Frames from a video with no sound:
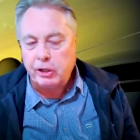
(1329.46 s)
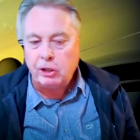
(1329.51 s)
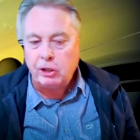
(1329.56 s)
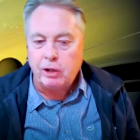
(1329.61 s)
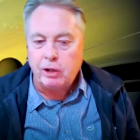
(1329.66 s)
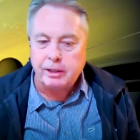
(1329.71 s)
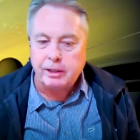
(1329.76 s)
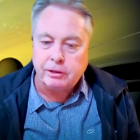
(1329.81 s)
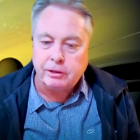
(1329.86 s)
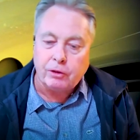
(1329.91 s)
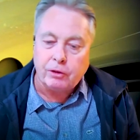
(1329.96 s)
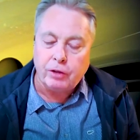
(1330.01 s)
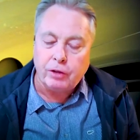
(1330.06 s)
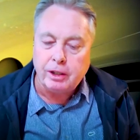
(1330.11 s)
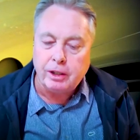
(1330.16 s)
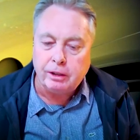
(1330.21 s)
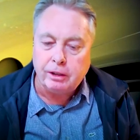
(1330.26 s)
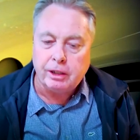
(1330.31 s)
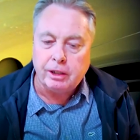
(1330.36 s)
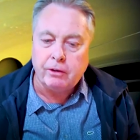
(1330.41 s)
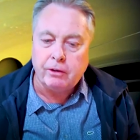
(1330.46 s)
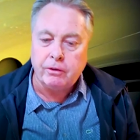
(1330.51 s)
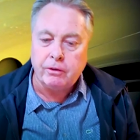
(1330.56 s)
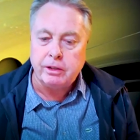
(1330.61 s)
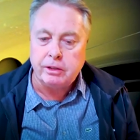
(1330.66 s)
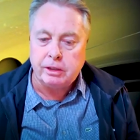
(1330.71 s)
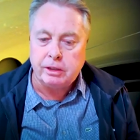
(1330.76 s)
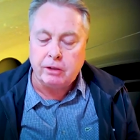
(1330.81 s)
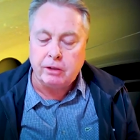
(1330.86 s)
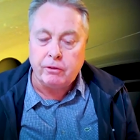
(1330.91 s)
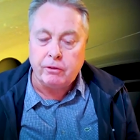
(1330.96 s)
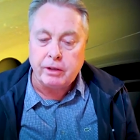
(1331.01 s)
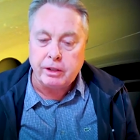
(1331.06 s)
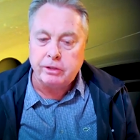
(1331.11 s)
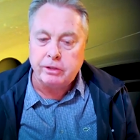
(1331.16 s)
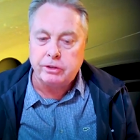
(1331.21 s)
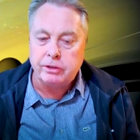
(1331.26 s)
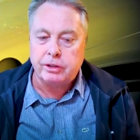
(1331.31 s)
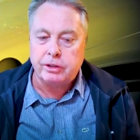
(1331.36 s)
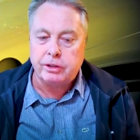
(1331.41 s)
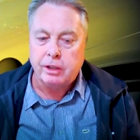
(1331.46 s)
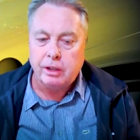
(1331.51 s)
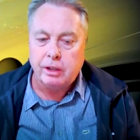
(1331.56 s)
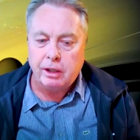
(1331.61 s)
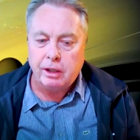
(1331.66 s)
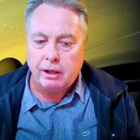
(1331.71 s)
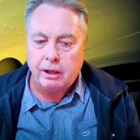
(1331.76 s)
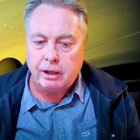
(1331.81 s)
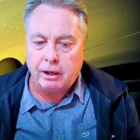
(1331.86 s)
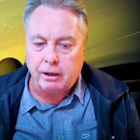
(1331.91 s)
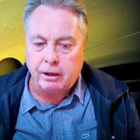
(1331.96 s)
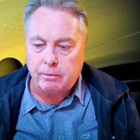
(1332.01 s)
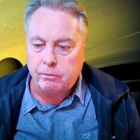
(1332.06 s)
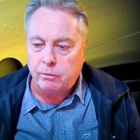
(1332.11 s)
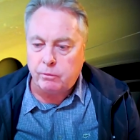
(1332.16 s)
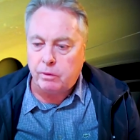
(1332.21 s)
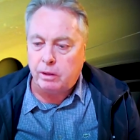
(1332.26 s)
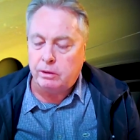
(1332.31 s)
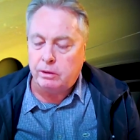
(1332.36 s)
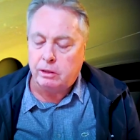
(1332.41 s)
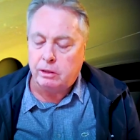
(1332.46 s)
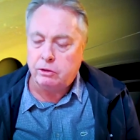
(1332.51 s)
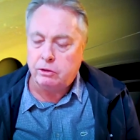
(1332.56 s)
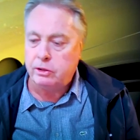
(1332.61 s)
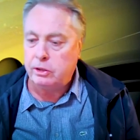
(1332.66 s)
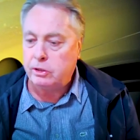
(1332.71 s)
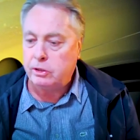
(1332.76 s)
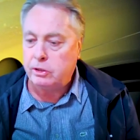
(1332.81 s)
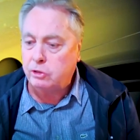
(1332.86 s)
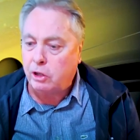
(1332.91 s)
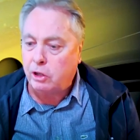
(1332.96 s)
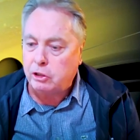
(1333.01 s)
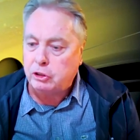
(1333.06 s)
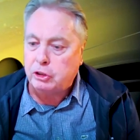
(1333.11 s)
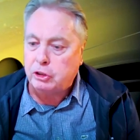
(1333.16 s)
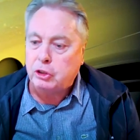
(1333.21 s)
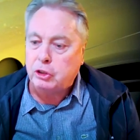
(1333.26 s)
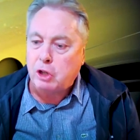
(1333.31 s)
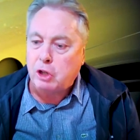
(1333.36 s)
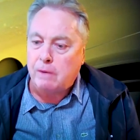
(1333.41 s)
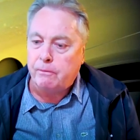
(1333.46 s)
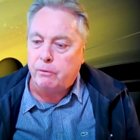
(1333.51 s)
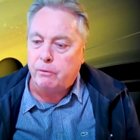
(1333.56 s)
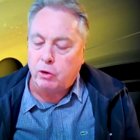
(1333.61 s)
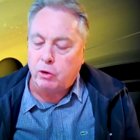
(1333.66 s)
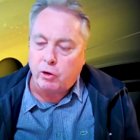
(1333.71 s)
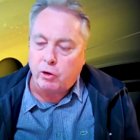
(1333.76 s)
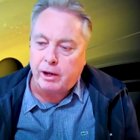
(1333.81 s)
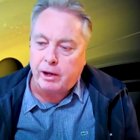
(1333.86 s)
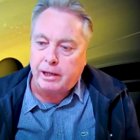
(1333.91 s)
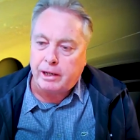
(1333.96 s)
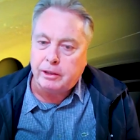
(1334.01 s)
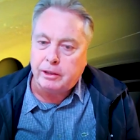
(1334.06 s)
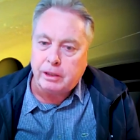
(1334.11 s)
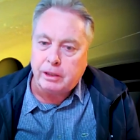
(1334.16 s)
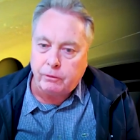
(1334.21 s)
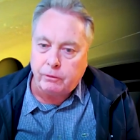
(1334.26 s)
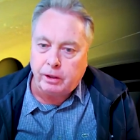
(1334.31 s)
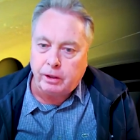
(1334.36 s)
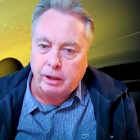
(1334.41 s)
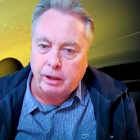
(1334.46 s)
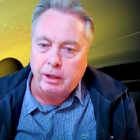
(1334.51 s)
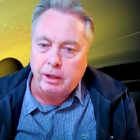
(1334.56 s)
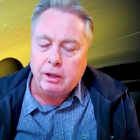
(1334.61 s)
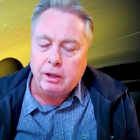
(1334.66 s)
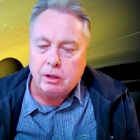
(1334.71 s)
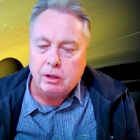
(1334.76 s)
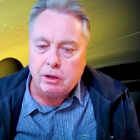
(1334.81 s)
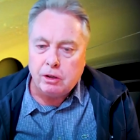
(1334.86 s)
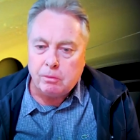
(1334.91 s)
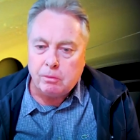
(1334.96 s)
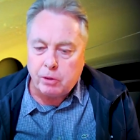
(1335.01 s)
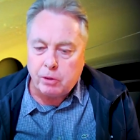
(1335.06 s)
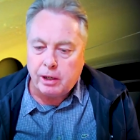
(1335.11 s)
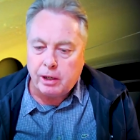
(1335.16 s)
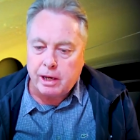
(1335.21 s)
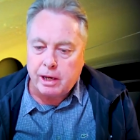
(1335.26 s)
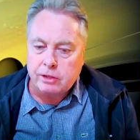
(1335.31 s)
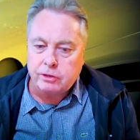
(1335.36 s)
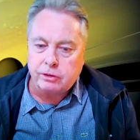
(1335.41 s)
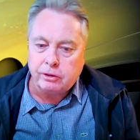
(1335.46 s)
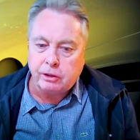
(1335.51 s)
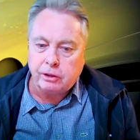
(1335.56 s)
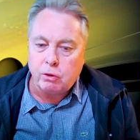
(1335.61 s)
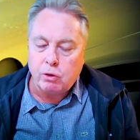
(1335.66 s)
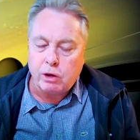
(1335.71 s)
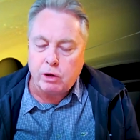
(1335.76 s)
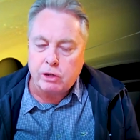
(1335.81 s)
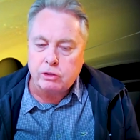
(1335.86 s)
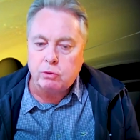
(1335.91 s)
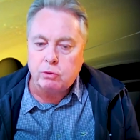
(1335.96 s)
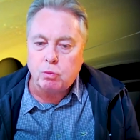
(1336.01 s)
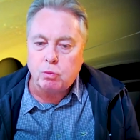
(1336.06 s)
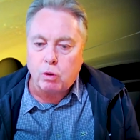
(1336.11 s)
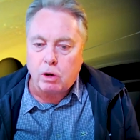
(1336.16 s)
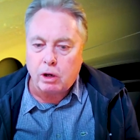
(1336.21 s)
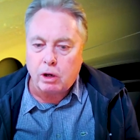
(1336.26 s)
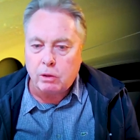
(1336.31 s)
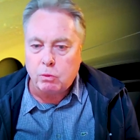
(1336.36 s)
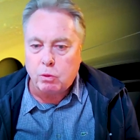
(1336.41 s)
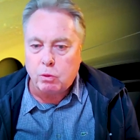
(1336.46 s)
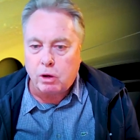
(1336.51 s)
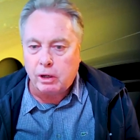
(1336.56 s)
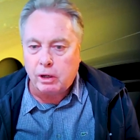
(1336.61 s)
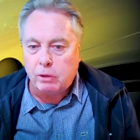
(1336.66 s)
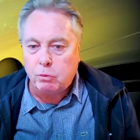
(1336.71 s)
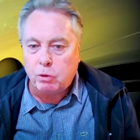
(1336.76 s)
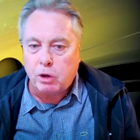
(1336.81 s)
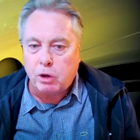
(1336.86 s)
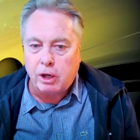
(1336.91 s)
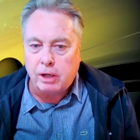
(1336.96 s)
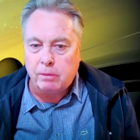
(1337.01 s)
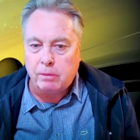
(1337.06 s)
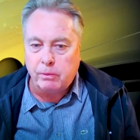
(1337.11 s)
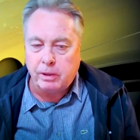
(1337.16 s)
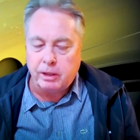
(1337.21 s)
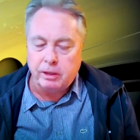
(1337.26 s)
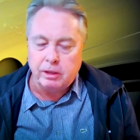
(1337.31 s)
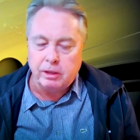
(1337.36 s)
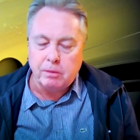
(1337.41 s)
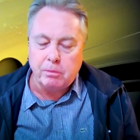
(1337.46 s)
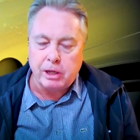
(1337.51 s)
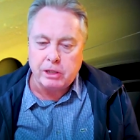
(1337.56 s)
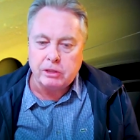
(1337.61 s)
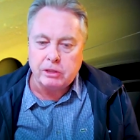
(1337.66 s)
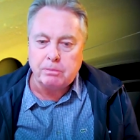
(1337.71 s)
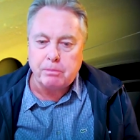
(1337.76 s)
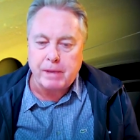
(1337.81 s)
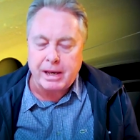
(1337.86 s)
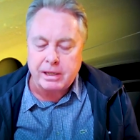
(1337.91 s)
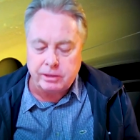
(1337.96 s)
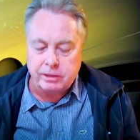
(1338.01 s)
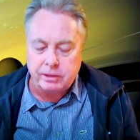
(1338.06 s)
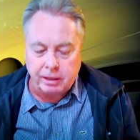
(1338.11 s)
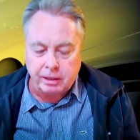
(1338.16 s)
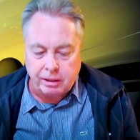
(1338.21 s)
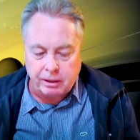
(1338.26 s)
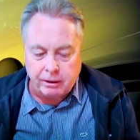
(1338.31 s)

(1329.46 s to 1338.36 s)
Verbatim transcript: like to think there is, there is, um, there is a lot of scope for creativity by asking the question why, why, why. I mean, the most basic